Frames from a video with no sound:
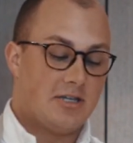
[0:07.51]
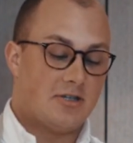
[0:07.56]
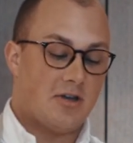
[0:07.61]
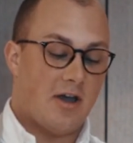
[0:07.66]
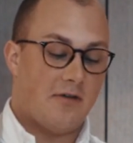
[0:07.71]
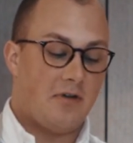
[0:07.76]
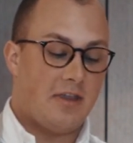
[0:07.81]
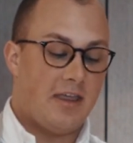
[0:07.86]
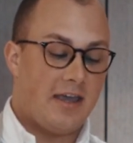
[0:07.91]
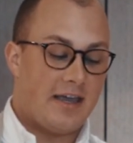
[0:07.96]
So
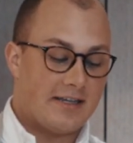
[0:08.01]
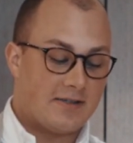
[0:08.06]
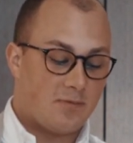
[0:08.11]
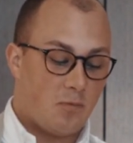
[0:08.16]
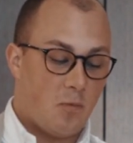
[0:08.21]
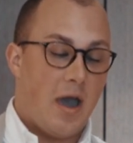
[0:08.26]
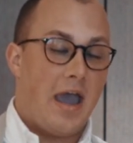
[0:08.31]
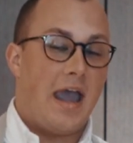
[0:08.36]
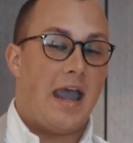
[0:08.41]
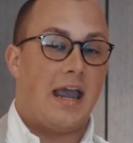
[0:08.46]
everything is
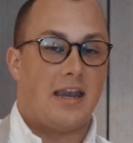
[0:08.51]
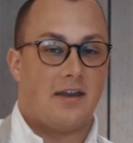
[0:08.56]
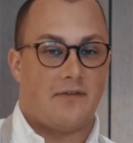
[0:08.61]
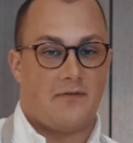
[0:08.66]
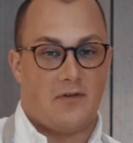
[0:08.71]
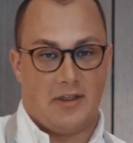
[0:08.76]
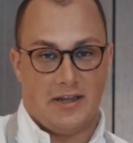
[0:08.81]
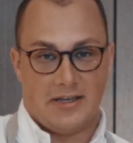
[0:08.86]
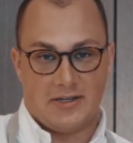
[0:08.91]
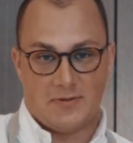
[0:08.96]
weighed
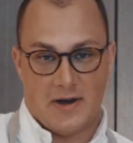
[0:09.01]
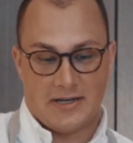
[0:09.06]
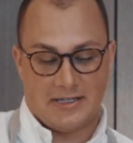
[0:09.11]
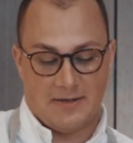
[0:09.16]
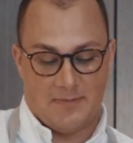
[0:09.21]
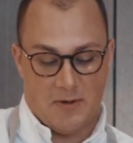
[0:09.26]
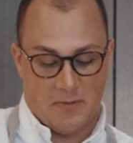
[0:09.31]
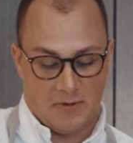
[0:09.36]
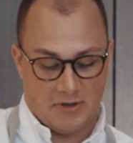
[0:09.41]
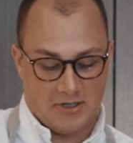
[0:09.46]
for this
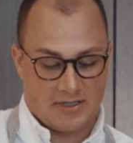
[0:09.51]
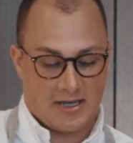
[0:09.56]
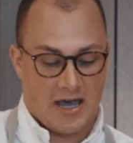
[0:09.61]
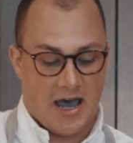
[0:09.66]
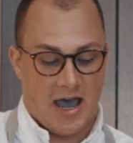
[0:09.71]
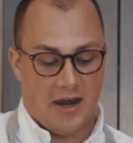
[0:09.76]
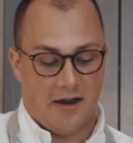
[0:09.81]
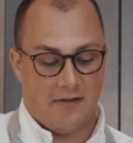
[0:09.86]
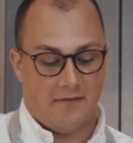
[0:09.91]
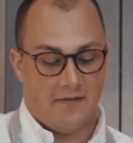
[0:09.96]
recipe, which is
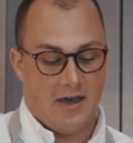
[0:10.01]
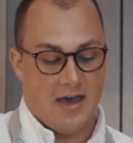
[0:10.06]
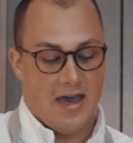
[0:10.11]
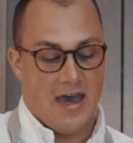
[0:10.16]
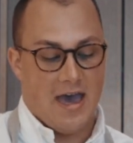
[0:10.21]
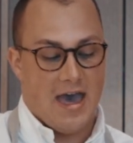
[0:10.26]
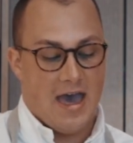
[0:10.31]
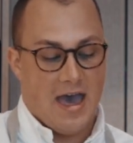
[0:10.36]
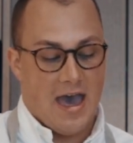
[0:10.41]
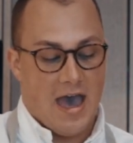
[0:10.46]
kind of
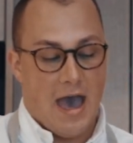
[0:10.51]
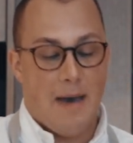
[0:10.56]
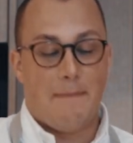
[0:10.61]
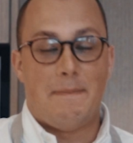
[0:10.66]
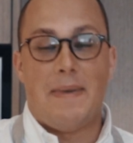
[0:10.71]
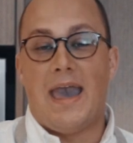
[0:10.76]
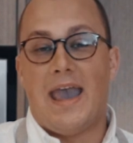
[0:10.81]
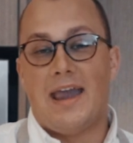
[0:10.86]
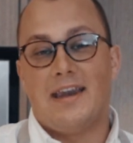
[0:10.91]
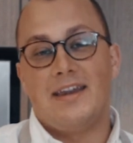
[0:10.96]
a
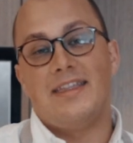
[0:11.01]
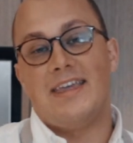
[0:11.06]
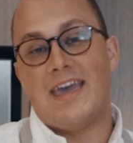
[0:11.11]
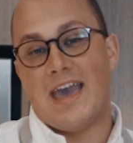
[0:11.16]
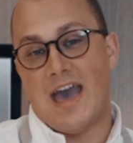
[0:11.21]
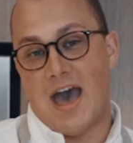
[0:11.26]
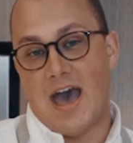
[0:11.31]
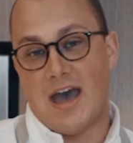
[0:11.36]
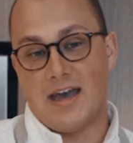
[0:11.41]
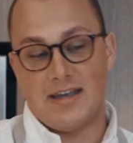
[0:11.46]
pain in the
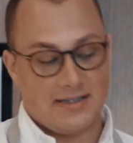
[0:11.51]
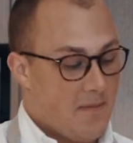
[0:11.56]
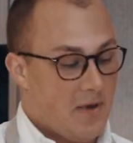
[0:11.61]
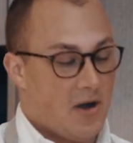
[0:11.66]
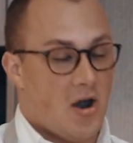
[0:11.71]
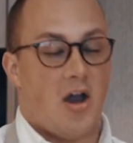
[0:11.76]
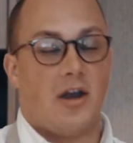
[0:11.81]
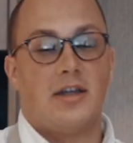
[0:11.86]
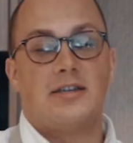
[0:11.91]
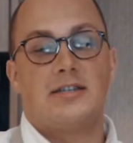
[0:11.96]
ass. But
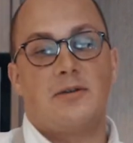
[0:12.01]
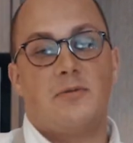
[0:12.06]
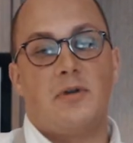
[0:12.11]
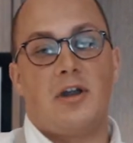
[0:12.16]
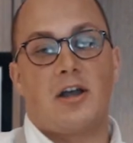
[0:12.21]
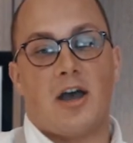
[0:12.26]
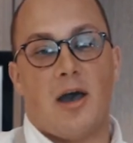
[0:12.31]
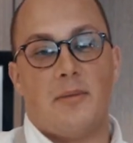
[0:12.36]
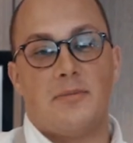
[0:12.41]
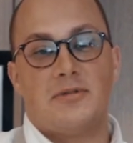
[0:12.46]
honestly, when
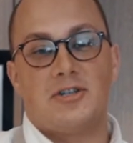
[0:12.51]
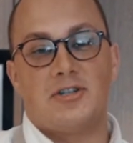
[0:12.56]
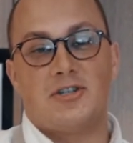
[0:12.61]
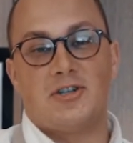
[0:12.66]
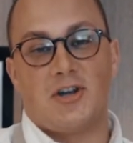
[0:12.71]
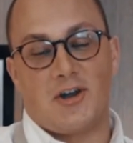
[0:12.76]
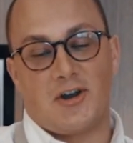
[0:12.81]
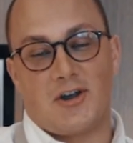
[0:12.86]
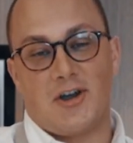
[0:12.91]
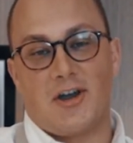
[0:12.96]
it comes to
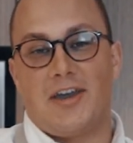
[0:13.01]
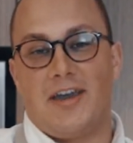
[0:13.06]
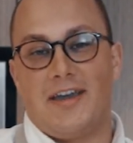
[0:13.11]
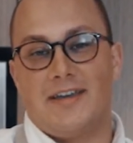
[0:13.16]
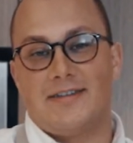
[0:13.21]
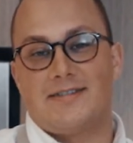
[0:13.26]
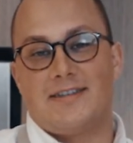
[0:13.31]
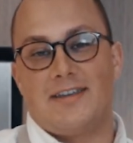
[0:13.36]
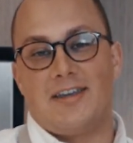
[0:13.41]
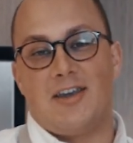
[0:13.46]
sugar
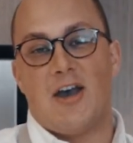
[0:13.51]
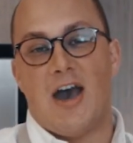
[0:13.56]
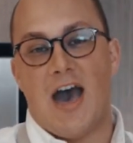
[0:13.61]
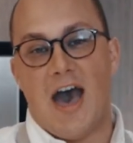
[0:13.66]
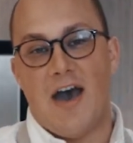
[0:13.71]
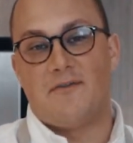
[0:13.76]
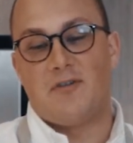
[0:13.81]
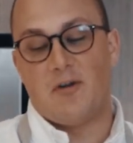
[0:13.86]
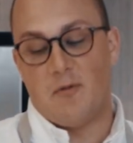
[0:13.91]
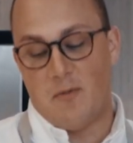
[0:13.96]
cookies, you
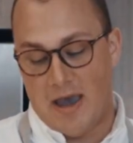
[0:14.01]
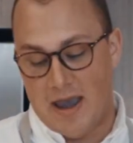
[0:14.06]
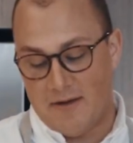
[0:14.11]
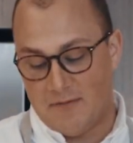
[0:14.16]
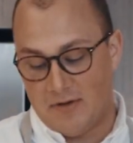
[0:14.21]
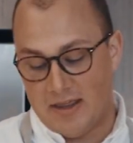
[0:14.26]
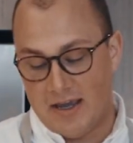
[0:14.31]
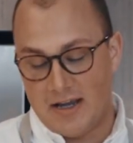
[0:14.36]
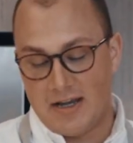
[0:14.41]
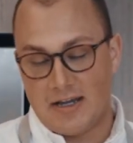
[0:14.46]
have to weigh
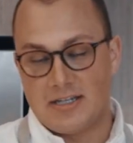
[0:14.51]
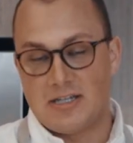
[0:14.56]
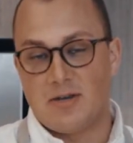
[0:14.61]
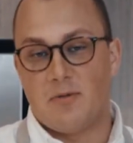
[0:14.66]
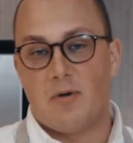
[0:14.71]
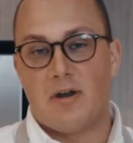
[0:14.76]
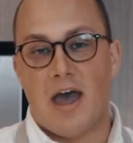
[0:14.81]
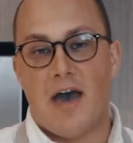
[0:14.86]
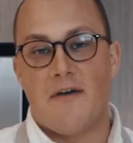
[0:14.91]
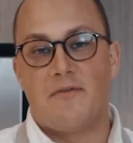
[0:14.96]
everything because
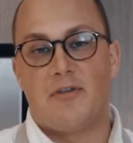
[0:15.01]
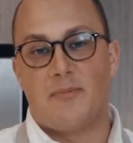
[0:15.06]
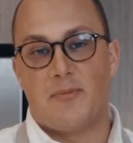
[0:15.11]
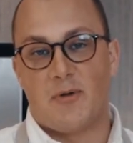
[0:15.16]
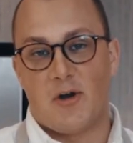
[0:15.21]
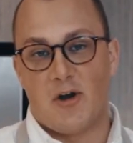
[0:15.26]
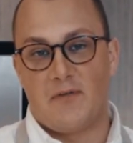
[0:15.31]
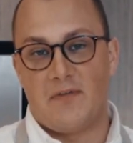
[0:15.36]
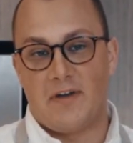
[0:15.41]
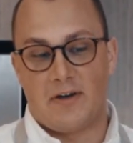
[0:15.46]
you want to have the
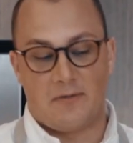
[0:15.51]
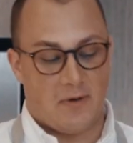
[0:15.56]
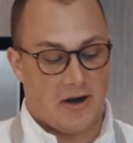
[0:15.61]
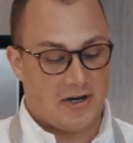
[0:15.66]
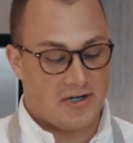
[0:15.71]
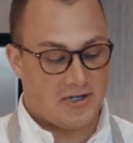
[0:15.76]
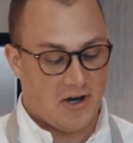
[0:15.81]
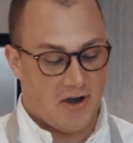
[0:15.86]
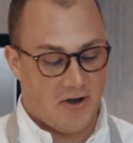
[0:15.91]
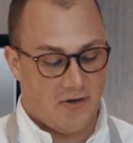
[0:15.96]
perfect
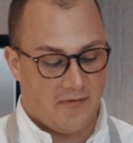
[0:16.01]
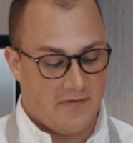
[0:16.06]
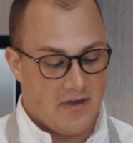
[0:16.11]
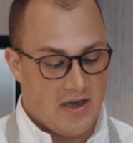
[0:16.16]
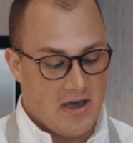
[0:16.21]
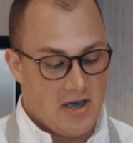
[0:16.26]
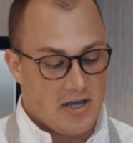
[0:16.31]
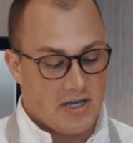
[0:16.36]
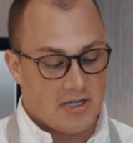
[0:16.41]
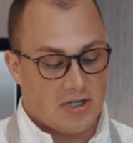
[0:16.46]
ratio.
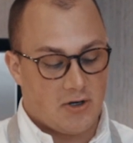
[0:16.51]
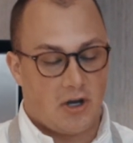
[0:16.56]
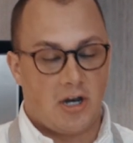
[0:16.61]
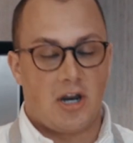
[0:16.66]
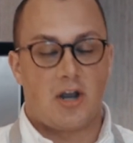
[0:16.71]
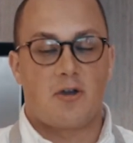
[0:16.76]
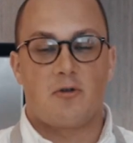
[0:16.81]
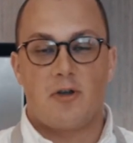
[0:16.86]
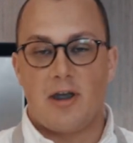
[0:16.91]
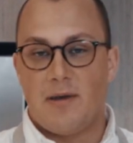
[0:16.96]
So we're
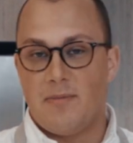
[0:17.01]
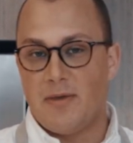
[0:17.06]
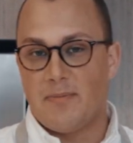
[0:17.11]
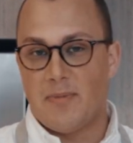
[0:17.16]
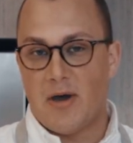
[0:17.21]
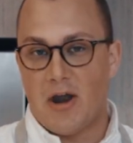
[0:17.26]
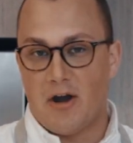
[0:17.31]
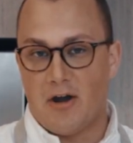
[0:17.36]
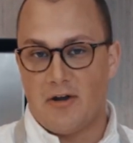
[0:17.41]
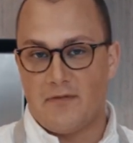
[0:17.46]
going to cream the
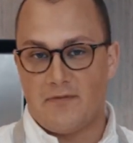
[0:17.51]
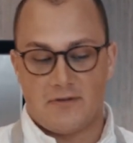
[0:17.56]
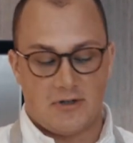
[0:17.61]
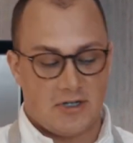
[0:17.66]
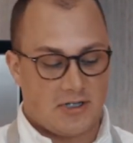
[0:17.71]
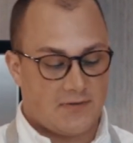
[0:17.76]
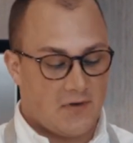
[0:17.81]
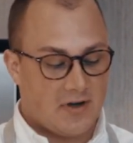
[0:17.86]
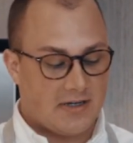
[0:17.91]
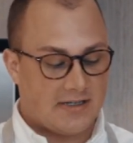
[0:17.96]
butter
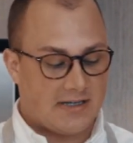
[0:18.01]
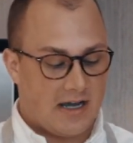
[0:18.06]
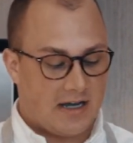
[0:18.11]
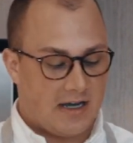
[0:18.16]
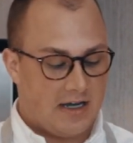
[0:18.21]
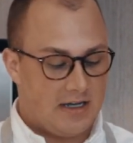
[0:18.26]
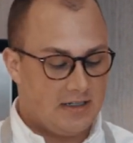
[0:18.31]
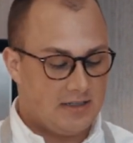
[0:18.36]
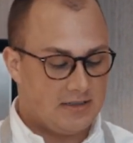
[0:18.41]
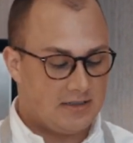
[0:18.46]
just for a
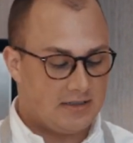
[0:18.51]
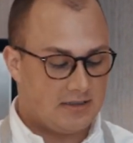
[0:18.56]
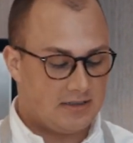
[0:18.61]
second.